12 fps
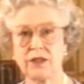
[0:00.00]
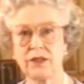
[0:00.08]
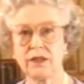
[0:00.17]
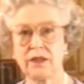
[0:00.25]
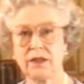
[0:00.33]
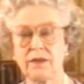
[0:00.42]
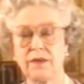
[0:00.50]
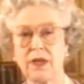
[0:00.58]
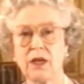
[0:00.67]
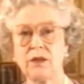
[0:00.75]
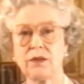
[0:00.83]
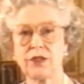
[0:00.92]
that bind
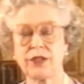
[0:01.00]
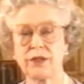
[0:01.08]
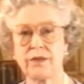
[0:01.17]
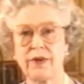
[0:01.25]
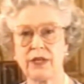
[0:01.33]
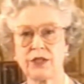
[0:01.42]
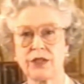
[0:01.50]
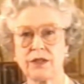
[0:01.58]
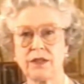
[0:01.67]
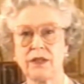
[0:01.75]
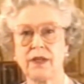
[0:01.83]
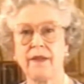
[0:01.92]
generations together,
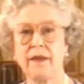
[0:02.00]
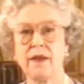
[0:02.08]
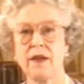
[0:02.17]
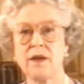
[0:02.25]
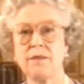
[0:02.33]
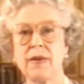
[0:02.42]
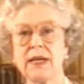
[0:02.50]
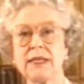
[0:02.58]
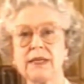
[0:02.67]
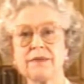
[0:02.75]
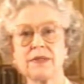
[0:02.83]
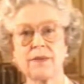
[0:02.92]
with a special
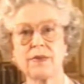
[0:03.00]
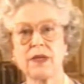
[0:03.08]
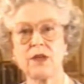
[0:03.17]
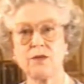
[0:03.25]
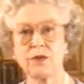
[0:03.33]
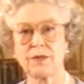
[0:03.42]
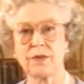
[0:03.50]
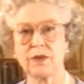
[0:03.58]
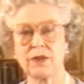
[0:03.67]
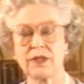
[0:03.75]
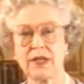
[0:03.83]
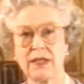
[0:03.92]
tribute to the Queen Mother and
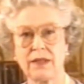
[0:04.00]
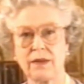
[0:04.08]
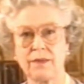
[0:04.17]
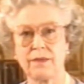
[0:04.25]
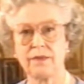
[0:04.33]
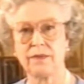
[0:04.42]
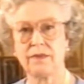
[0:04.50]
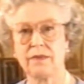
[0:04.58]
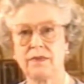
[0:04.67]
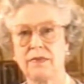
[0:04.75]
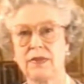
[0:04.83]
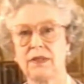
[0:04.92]
Prince Charles.
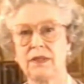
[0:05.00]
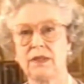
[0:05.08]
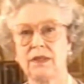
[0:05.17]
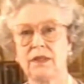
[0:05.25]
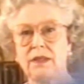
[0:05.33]
And